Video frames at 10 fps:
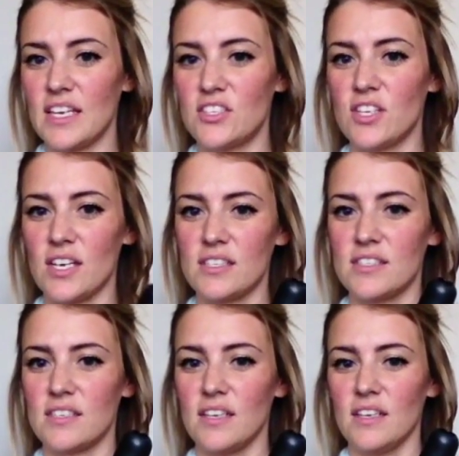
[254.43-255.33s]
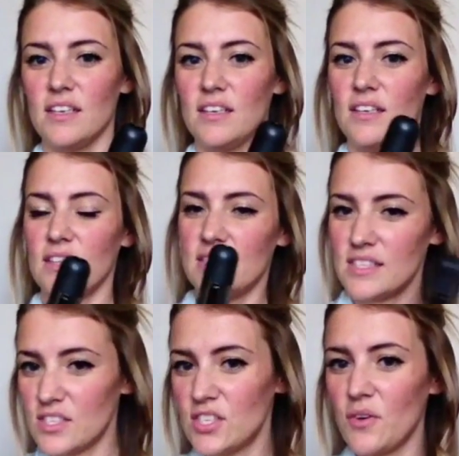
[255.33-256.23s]
this
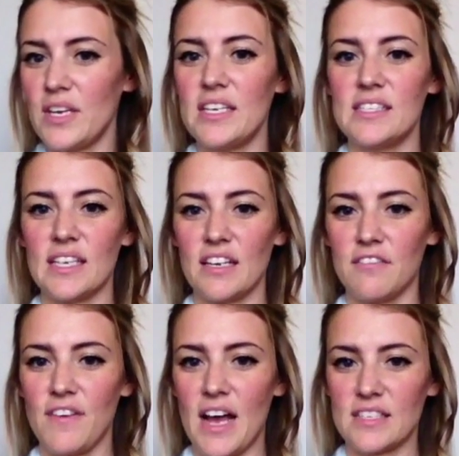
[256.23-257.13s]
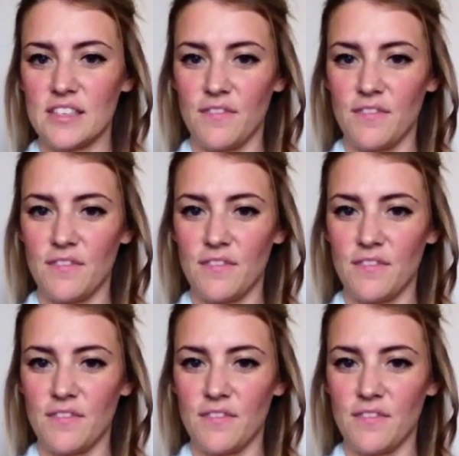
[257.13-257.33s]
is so easy and fast.